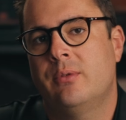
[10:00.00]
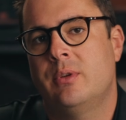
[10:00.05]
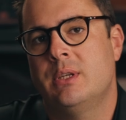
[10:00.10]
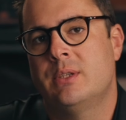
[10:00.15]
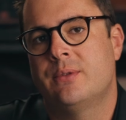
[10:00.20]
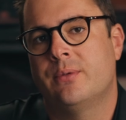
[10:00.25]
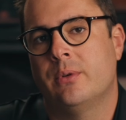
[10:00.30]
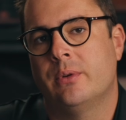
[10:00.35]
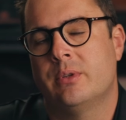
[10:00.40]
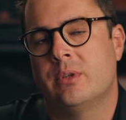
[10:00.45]
these
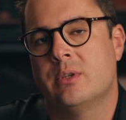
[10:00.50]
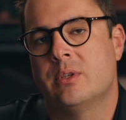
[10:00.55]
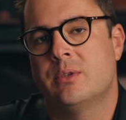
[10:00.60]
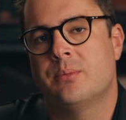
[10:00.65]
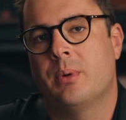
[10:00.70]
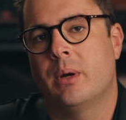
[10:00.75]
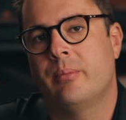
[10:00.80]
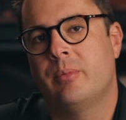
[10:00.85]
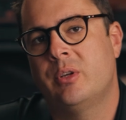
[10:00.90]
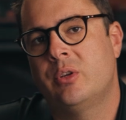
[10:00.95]
filters
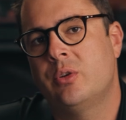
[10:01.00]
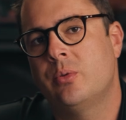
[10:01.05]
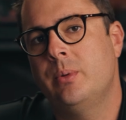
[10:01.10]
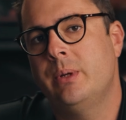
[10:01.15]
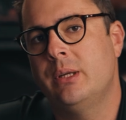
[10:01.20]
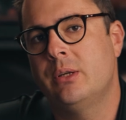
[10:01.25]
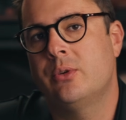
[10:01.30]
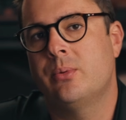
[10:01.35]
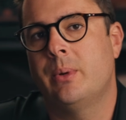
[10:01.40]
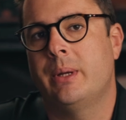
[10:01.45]
by
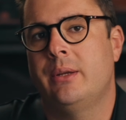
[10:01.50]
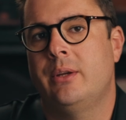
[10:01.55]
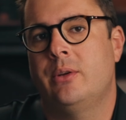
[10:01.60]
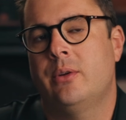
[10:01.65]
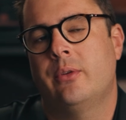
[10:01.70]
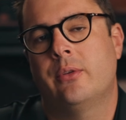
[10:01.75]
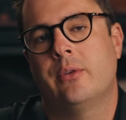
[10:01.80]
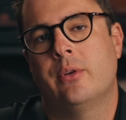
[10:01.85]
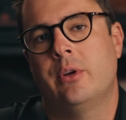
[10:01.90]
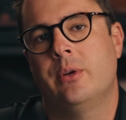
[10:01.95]
between 20 to
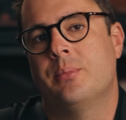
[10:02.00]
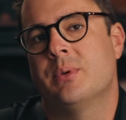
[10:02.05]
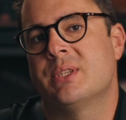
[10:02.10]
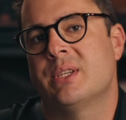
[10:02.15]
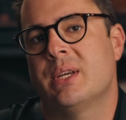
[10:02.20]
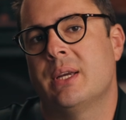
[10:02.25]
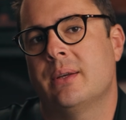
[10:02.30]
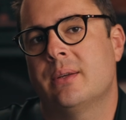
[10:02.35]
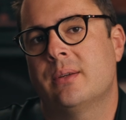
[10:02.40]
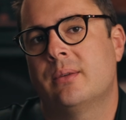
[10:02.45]

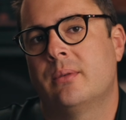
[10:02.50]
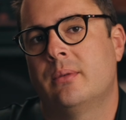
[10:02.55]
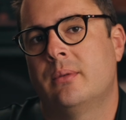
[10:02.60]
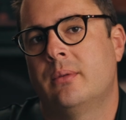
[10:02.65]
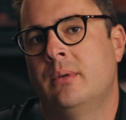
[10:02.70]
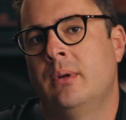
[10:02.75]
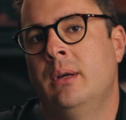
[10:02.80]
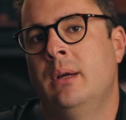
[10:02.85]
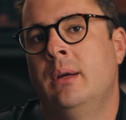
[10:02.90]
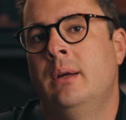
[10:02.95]
30%.
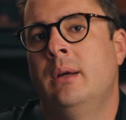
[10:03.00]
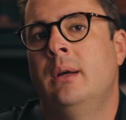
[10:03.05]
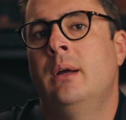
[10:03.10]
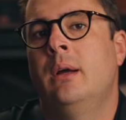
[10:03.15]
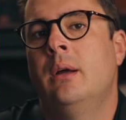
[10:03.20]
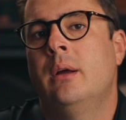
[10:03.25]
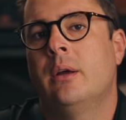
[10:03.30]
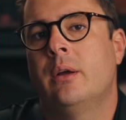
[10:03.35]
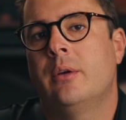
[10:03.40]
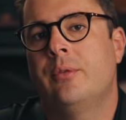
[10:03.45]

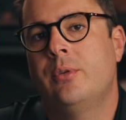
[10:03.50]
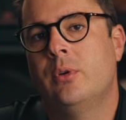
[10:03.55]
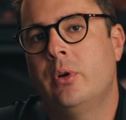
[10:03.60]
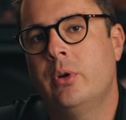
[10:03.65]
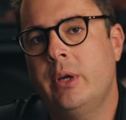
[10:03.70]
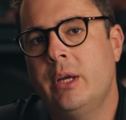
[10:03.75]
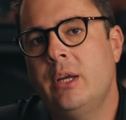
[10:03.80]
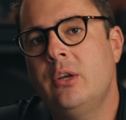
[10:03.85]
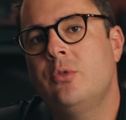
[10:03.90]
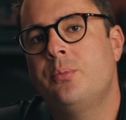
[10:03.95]
If you're
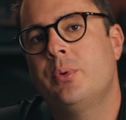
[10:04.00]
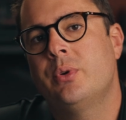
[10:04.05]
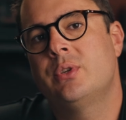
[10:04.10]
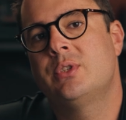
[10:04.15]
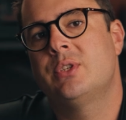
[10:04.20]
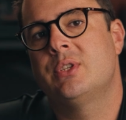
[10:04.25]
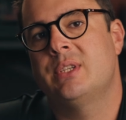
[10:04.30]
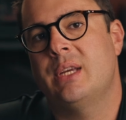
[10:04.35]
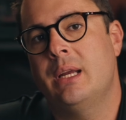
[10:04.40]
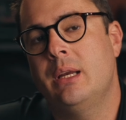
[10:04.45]
looking to
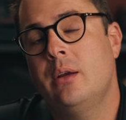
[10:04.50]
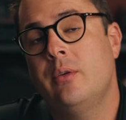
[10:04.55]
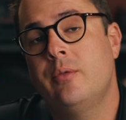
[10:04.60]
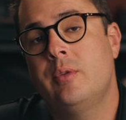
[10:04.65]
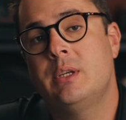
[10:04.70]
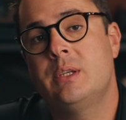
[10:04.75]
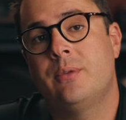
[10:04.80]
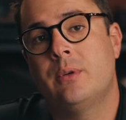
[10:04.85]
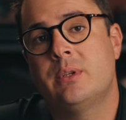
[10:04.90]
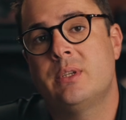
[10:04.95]
purchase any of
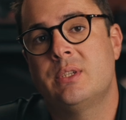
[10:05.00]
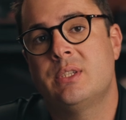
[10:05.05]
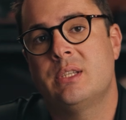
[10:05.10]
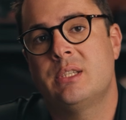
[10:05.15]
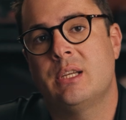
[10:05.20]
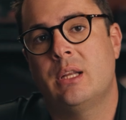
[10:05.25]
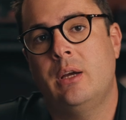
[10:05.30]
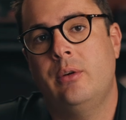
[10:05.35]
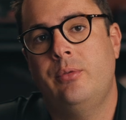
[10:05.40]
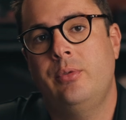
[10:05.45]
these filters in
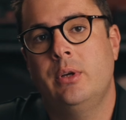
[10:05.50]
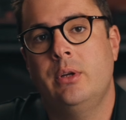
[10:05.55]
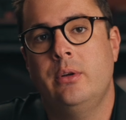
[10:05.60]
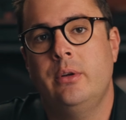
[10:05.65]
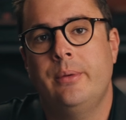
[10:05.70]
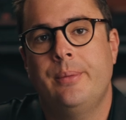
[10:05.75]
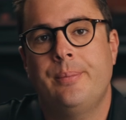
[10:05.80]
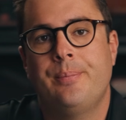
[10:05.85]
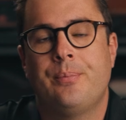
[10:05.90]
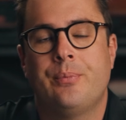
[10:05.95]
South
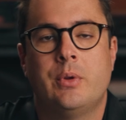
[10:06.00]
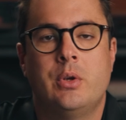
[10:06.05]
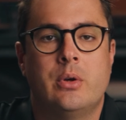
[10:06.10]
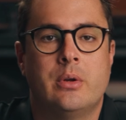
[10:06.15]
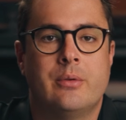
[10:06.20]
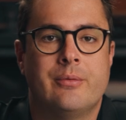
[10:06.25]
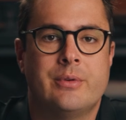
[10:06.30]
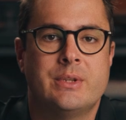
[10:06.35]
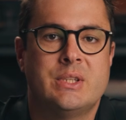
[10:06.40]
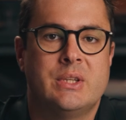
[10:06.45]
Africa, you
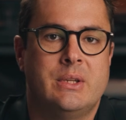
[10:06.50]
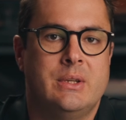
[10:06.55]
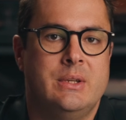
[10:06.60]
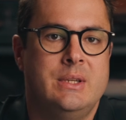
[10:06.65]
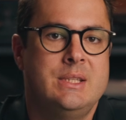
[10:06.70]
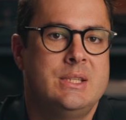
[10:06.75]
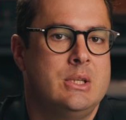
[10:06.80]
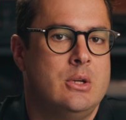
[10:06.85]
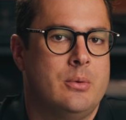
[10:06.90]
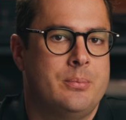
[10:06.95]
can visit
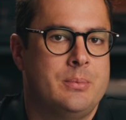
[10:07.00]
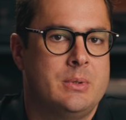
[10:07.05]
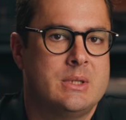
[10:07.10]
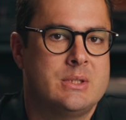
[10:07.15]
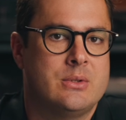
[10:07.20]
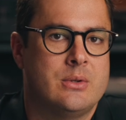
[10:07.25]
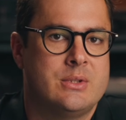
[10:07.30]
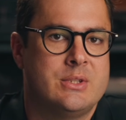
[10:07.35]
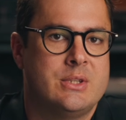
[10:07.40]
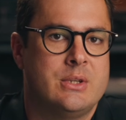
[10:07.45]

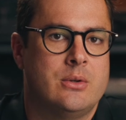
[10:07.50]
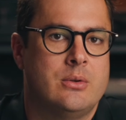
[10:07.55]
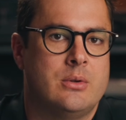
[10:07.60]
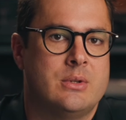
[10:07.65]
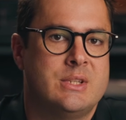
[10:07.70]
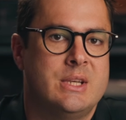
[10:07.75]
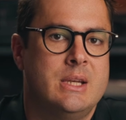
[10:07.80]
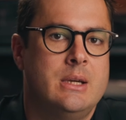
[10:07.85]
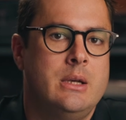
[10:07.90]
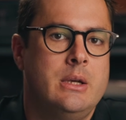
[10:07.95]

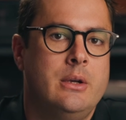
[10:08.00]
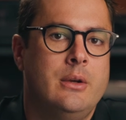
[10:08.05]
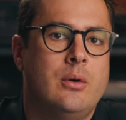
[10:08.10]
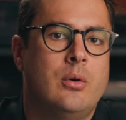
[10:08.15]
nisioptics.co.za